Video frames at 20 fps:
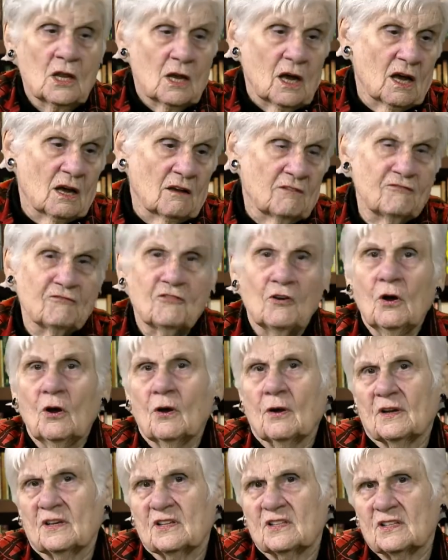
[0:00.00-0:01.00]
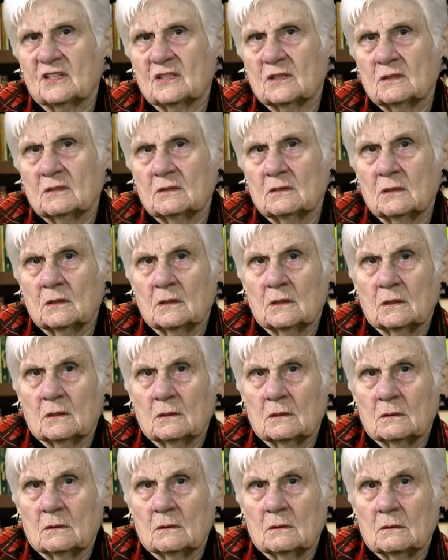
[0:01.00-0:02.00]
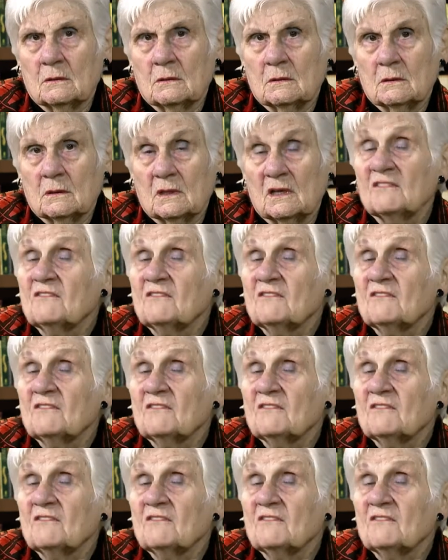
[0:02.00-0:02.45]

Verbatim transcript: a forest, a